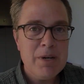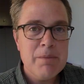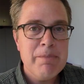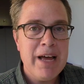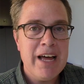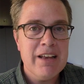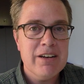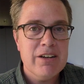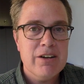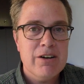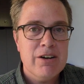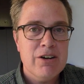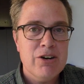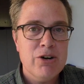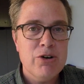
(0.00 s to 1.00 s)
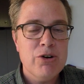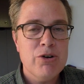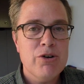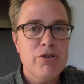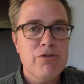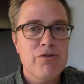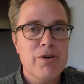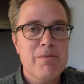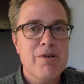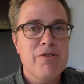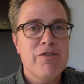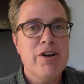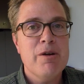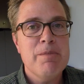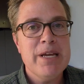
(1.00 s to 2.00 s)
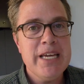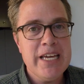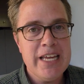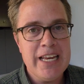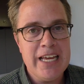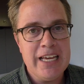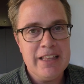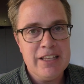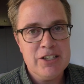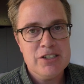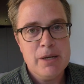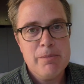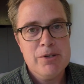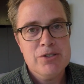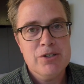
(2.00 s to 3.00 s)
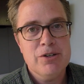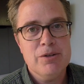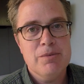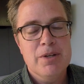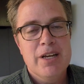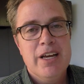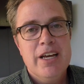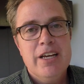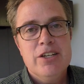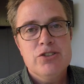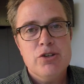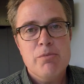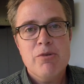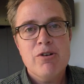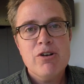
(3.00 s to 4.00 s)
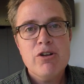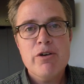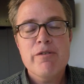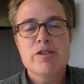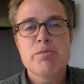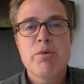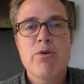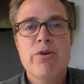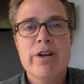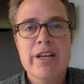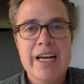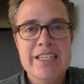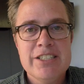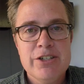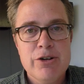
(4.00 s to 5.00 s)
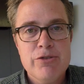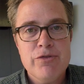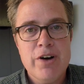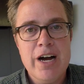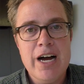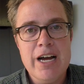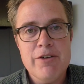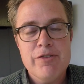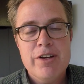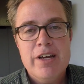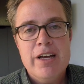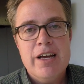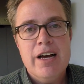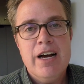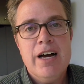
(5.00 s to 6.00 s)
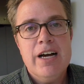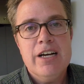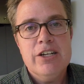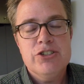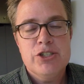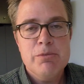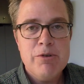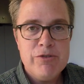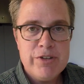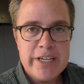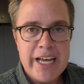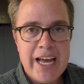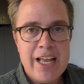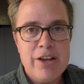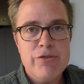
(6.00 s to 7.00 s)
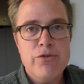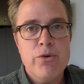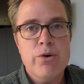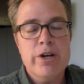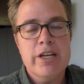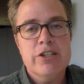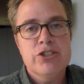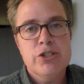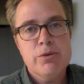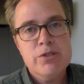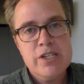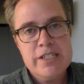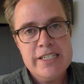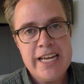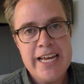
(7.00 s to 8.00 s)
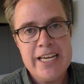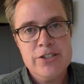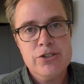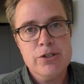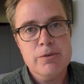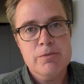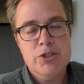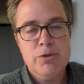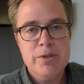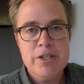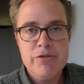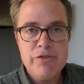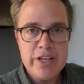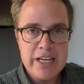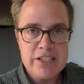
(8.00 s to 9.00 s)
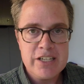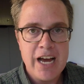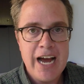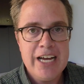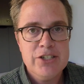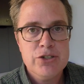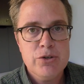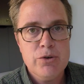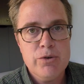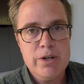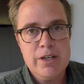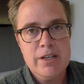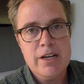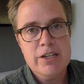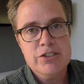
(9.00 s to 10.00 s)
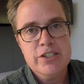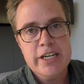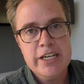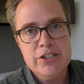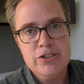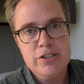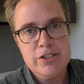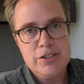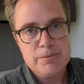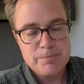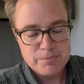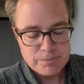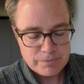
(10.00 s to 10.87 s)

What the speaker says: bit about her from her very beginning in this episode. So Myrna Loy was born in 1905. She moved to California. She was a dancer. She went to Venice High School in Los Angeles.